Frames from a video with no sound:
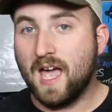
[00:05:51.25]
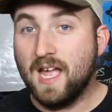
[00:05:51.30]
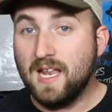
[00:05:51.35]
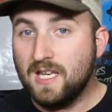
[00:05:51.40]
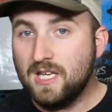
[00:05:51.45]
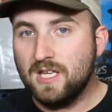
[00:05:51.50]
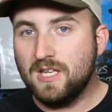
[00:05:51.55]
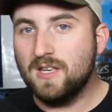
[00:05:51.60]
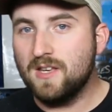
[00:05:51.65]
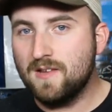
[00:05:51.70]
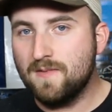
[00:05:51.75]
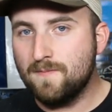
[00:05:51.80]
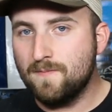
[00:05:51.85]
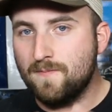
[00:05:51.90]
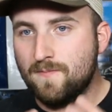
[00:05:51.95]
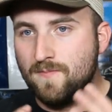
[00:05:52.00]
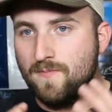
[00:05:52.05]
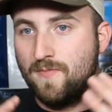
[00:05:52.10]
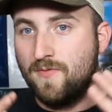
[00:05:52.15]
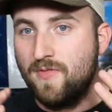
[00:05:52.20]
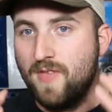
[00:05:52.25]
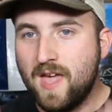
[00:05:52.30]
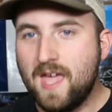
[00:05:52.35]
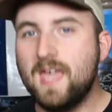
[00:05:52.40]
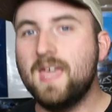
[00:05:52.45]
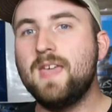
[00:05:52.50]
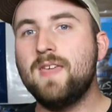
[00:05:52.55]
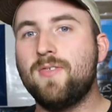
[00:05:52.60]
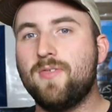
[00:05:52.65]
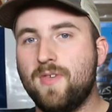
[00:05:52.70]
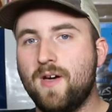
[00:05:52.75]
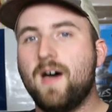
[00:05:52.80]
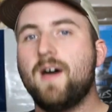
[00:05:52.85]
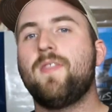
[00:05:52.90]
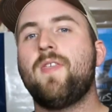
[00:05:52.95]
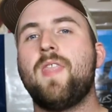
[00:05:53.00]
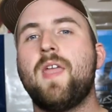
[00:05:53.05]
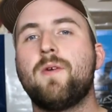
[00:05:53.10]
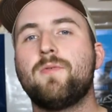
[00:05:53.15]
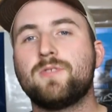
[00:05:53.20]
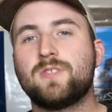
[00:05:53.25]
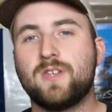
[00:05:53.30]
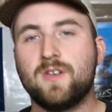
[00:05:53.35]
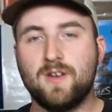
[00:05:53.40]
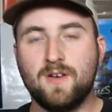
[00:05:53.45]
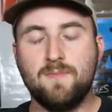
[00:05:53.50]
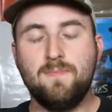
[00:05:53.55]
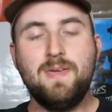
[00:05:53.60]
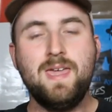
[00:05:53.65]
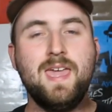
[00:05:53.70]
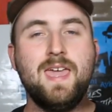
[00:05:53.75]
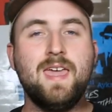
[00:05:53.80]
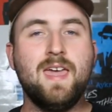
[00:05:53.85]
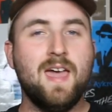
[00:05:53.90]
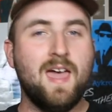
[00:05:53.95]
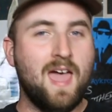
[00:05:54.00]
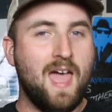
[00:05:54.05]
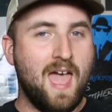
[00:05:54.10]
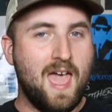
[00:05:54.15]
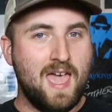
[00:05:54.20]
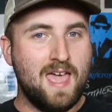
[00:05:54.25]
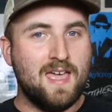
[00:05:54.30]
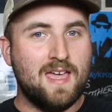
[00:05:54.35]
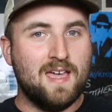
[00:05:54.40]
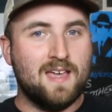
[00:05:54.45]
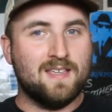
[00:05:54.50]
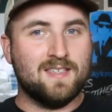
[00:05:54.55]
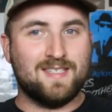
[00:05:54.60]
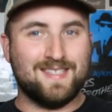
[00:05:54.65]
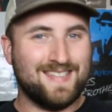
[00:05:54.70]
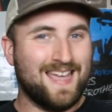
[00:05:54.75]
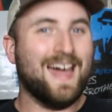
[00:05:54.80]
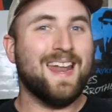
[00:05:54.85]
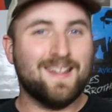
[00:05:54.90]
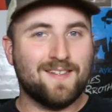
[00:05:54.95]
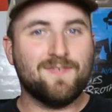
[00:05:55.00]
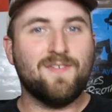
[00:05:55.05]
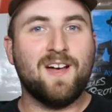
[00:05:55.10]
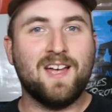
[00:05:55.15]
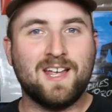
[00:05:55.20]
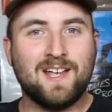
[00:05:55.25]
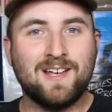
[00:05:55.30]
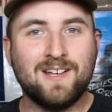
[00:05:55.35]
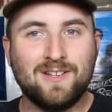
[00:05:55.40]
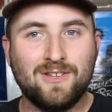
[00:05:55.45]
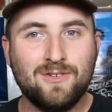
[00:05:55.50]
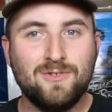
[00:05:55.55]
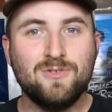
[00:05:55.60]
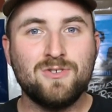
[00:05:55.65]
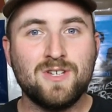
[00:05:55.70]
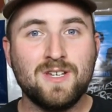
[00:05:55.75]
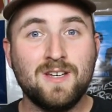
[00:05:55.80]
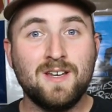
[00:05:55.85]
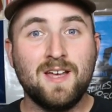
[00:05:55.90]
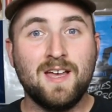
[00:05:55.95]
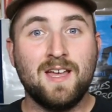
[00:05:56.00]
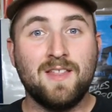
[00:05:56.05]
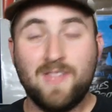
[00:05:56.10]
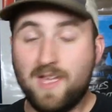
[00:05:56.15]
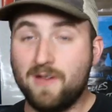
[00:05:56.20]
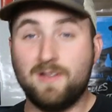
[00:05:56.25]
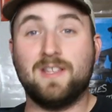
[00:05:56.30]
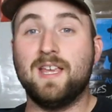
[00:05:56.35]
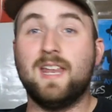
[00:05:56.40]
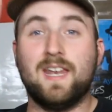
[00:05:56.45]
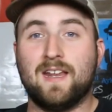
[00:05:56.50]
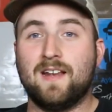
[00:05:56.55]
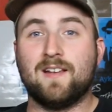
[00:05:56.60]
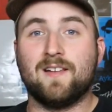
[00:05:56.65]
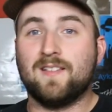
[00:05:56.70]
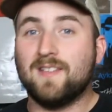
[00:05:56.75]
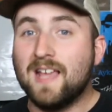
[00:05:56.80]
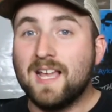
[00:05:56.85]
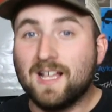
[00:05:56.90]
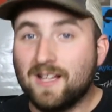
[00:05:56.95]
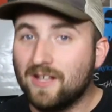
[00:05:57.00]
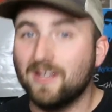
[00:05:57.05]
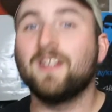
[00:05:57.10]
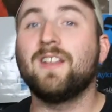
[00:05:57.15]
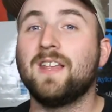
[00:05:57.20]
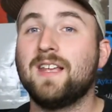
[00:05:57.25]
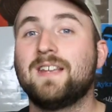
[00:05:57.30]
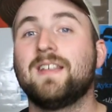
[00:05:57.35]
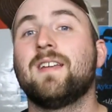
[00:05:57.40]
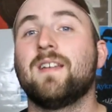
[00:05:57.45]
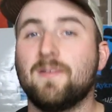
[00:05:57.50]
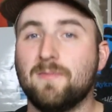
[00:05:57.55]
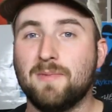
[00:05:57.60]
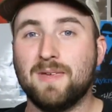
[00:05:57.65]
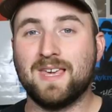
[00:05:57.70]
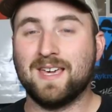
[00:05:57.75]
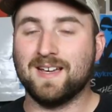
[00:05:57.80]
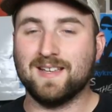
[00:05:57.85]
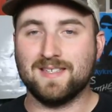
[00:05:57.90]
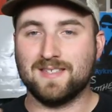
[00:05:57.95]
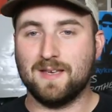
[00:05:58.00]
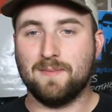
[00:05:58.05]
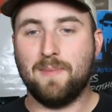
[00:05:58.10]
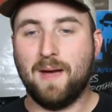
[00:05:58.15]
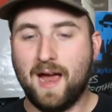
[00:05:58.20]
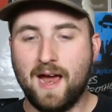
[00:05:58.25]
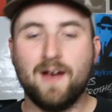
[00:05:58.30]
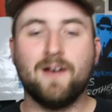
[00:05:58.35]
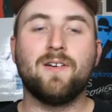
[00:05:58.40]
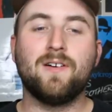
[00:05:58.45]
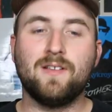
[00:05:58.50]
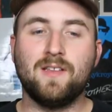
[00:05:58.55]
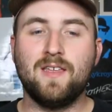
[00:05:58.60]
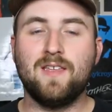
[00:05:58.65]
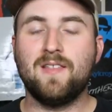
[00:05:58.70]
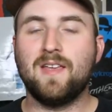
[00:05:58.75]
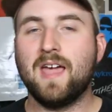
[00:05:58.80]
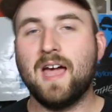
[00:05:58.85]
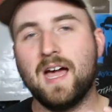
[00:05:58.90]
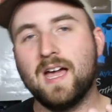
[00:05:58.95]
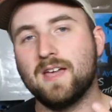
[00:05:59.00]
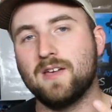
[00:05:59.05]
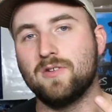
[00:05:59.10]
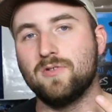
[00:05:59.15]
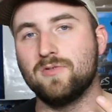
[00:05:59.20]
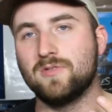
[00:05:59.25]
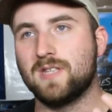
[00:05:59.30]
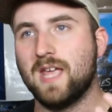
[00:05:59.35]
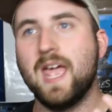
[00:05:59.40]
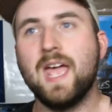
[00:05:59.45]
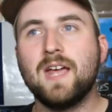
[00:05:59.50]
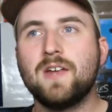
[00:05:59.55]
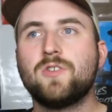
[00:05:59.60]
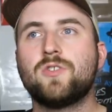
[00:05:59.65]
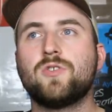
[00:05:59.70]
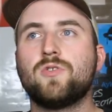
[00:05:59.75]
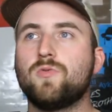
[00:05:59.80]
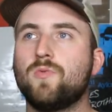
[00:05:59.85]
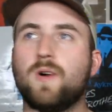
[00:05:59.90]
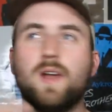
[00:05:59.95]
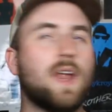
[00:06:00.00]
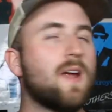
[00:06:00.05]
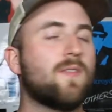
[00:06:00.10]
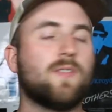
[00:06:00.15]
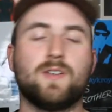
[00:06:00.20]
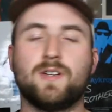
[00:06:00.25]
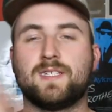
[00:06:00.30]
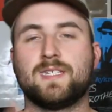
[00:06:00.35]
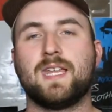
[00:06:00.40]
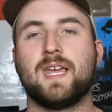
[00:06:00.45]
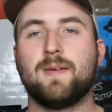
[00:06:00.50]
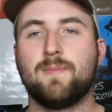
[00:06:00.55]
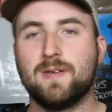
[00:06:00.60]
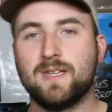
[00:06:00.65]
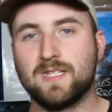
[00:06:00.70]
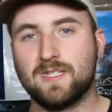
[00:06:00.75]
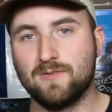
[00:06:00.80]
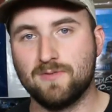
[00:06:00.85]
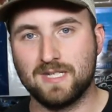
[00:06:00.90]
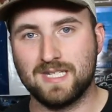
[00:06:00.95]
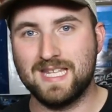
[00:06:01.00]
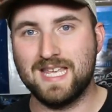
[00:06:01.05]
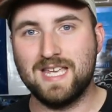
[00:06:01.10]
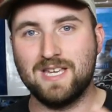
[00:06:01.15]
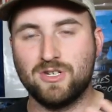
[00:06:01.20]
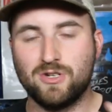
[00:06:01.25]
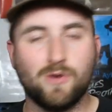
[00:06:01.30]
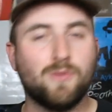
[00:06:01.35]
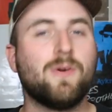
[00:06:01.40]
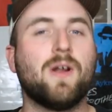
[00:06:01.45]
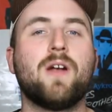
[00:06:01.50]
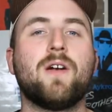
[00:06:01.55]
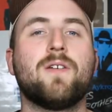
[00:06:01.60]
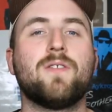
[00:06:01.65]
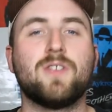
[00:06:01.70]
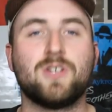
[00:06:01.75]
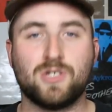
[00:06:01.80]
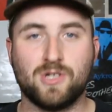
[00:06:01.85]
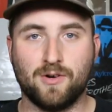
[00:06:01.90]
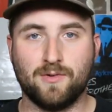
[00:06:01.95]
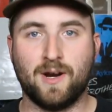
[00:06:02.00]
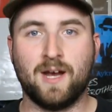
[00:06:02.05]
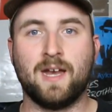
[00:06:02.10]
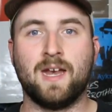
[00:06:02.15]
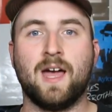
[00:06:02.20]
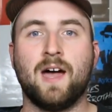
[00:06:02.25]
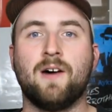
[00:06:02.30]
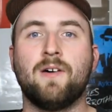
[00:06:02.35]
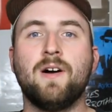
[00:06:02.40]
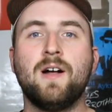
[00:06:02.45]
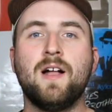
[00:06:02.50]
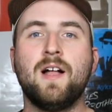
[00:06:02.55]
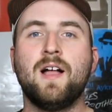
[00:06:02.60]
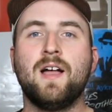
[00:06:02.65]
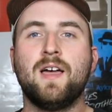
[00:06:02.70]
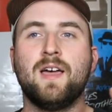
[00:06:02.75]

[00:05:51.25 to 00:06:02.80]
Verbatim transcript: And they thought that that was going to be a satisfying conclusion. They didn't. They clearly didn't, because apparently the guy who's Andrew, whatever his name is, who is the showrunner of the show right now,